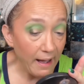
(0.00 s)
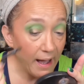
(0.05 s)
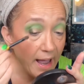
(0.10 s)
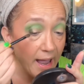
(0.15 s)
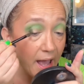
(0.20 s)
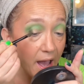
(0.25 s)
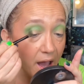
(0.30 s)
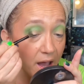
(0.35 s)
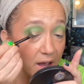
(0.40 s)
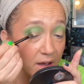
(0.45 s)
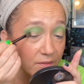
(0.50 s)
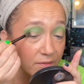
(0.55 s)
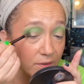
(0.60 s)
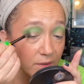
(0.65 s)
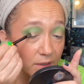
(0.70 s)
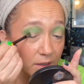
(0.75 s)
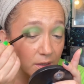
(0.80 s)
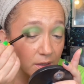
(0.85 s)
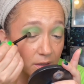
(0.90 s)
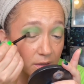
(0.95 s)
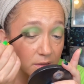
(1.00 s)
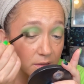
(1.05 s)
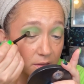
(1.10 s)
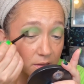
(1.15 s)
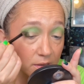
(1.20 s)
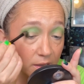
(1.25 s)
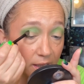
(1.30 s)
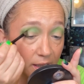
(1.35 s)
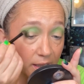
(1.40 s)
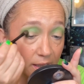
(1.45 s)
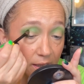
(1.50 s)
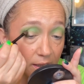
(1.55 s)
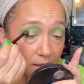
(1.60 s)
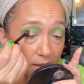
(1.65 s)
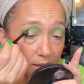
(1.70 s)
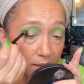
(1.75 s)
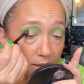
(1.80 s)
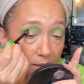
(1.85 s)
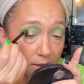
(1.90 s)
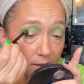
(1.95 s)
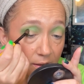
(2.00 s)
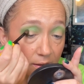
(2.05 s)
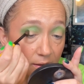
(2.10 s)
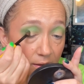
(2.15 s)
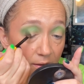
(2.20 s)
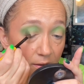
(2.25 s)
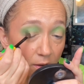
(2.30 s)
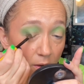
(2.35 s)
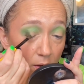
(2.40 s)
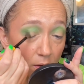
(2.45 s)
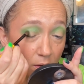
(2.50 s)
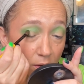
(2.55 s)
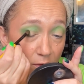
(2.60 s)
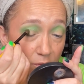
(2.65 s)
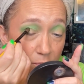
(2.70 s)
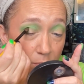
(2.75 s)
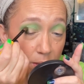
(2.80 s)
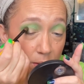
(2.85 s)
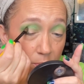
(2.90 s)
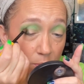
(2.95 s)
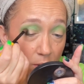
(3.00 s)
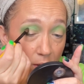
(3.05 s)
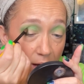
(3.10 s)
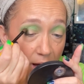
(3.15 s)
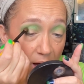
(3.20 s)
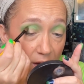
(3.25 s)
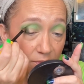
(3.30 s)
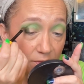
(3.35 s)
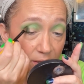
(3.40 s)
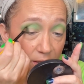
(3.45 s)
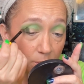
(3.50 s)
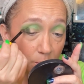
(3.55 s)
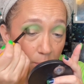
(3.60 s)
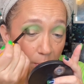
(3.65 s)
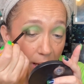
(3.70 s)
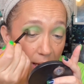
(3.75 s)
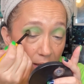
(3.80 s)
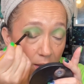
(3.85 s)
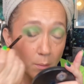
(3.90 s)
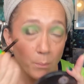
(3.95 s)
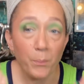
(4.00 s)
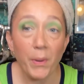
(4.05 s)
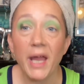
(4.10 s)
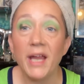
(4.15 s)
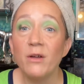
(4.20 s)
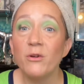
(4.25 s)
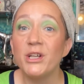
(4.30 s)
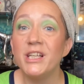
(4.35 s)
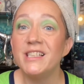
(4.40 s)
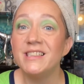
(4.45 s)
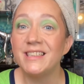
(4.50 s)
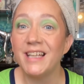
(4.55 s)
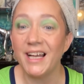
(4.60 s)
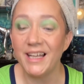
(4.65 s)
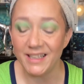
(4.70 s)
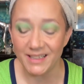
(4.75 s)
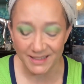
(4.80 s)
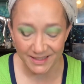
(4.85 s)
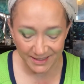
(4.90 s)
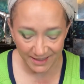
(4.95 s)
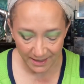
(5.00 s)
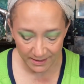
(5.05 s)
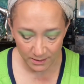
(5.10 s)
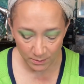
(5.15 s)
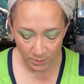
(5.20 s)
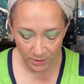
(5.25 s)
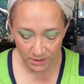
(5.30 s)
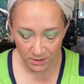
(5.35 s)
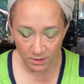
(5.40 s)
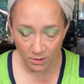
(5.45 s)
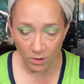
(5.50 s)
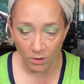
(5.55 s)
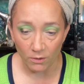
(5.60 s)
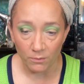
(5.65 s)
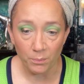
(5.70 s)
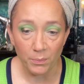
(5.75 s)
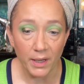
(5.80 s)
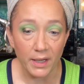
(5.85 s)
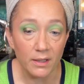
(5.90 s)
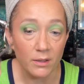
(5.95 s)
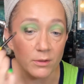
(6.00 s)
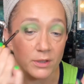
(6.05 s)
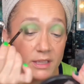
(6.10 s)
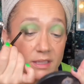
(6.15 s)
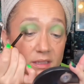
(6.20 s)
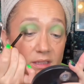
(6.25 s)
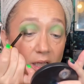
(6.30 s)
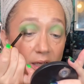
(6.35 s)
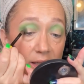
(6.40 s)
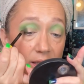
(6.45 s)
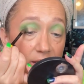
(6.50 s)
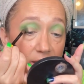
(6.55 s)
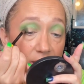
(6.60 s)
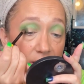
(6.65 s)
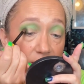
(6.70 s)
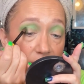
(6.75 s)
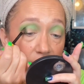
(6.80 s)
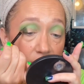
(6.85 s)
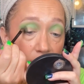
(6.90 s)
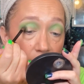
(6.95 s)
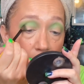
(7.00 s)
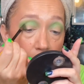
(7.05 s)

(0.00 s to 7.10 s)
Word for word: I have, like, heard of people having pan pancreatitis. That's what it's called, pancreatitis.